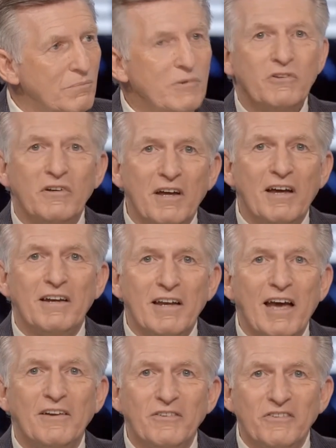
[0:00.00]
But you're not
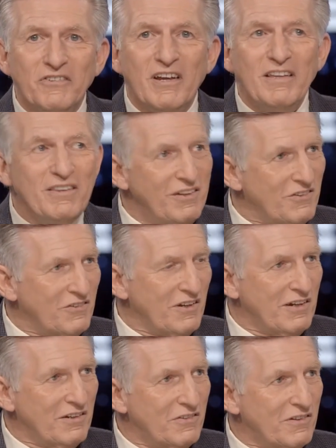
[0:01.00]
allowed to say these
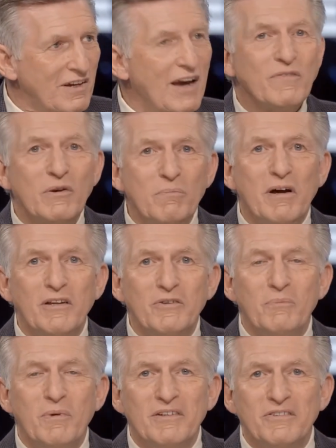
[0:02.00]
things.
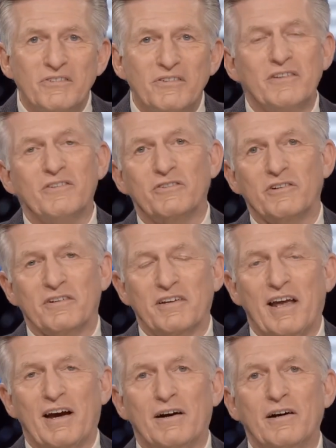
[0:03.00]
Everybody's being censored
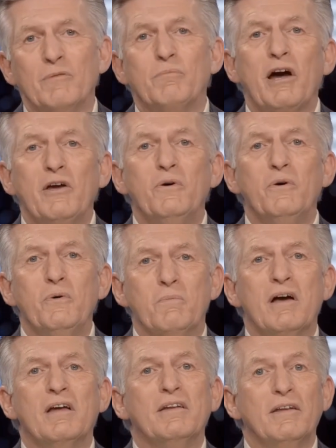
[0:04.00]
now. By
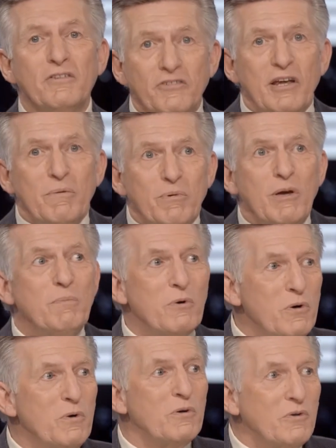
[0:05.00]
whom? The same
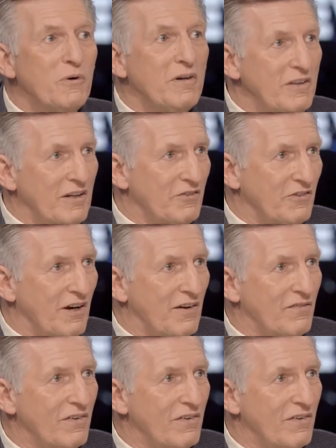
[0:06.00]
people who are doing this stuff.